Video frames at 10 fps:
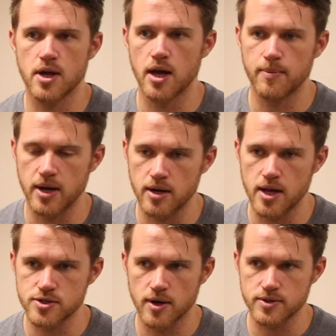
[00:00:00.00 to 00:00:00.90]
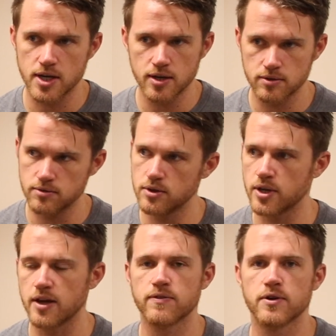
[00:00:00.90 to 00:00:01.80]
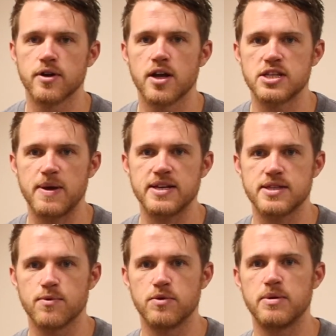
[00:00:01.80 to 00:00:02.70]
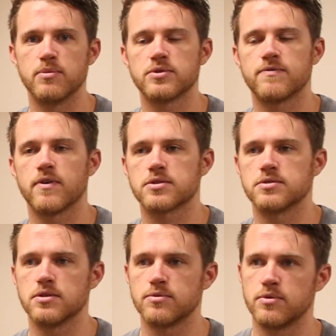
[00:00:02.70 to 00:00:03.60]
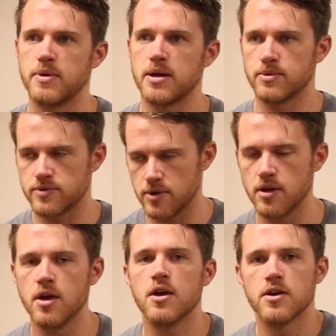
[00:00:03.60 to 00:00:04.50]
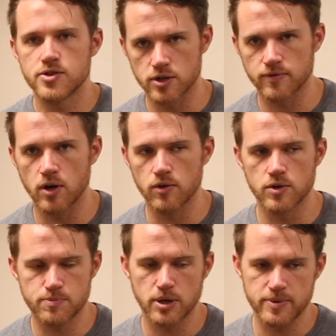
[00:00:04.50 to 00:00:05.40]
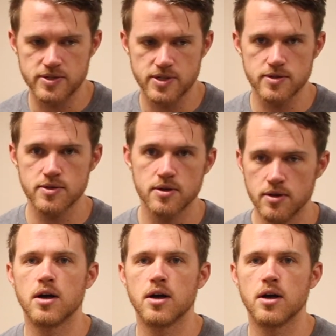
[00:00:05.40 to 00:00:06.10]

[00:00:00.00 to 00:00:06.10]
and so I was kind of looking for a space that would be multifunctional and would be able to serve all those purposes.